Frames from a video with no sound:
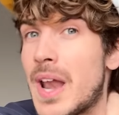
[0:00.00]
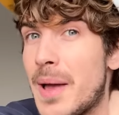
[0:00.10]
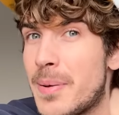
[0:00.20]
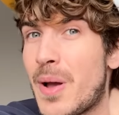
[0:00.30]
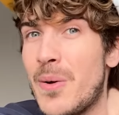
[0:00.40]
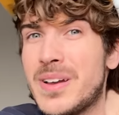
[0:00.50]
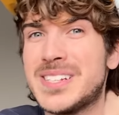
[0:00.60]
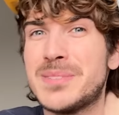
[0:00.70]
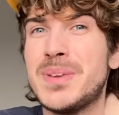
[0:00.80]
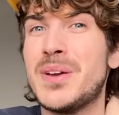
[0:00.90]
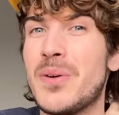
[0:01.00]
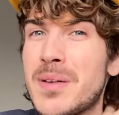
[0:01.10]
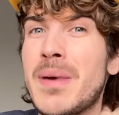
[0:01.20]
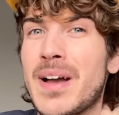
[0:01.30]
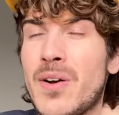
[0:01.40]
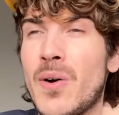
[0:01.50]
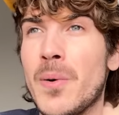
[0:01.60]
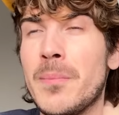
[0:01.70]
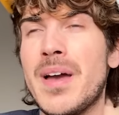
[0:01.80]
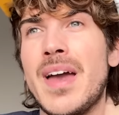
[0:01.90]
I'm going to be going back
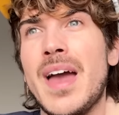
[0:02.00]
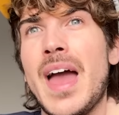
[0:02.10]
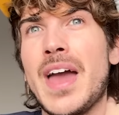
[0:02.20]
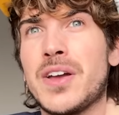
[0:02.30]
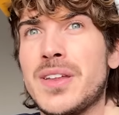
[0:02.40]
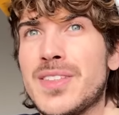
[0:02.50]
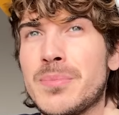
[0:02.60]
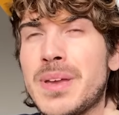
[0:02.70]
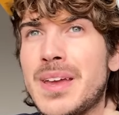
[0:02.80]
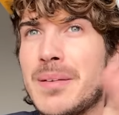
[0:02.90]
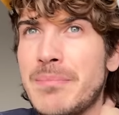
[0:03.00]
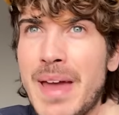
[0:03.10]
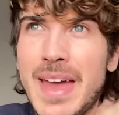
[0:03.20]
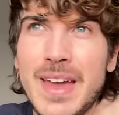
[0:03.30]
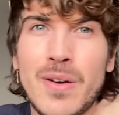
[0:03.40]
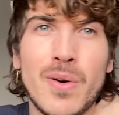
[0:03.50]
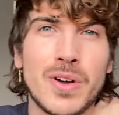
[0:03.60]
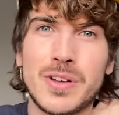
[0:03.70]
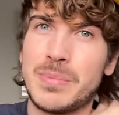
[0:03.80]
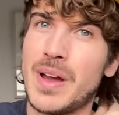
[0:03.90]
home. It could either be in May or
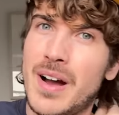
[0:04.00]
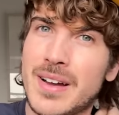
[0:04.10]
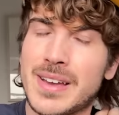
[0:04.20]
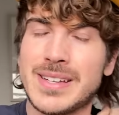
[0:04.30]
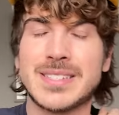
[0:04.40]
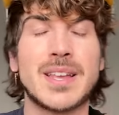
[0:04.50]
it could be August.